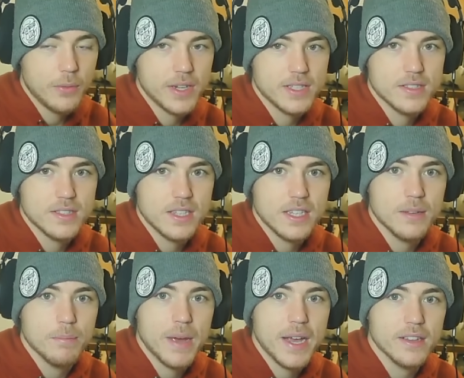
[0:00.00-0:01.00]
wait to see
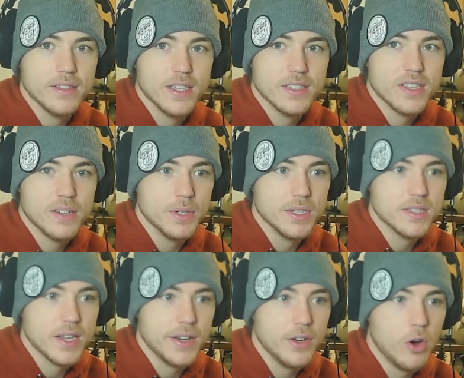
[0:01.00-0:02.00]
the megalodons that have been
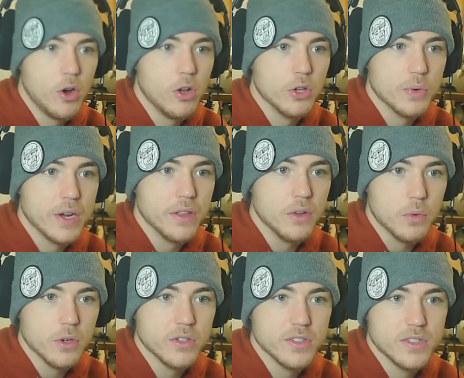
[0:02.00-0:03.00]
sighted all around the
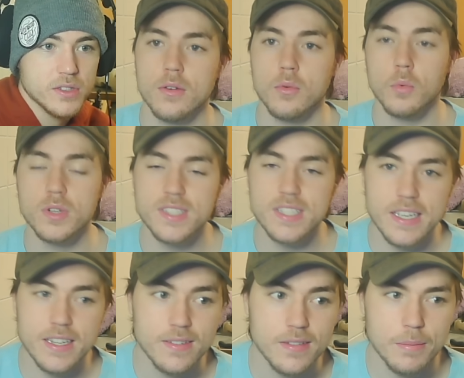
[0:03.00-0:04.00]
world. Once
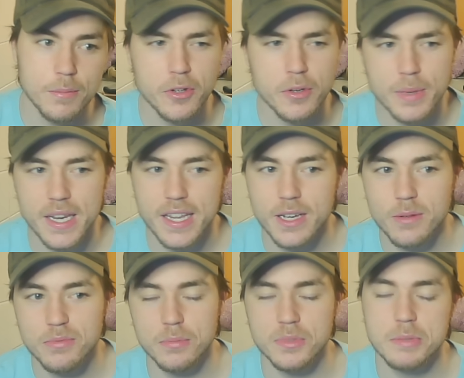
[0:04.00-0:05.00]
again, I'm going to be getting
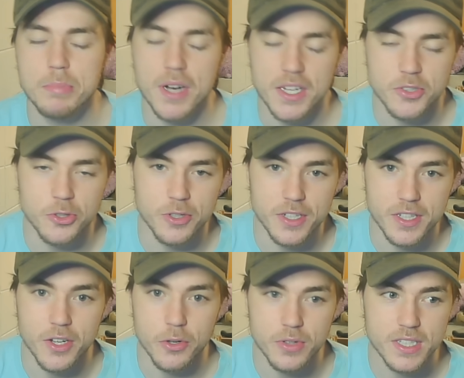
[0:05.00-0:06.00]
help from a sponsor to
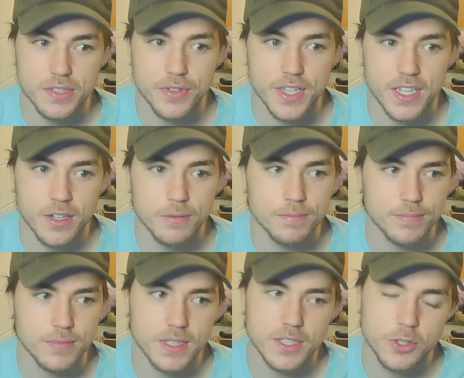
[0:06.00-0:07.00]
code this video.
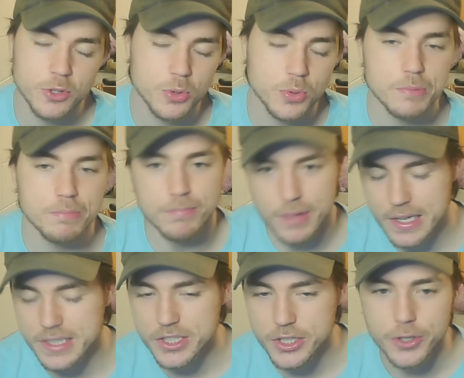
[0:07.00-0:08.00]
And as usual,
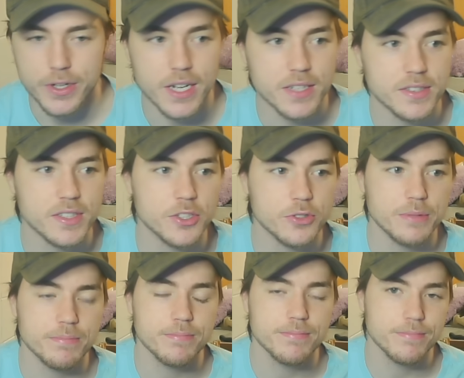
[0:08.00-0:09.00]
it's
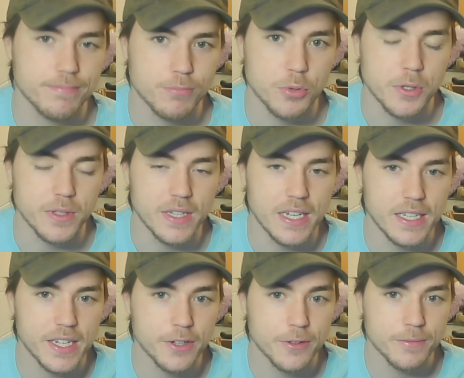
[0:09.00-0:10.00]
CuriosityStream. More on that later.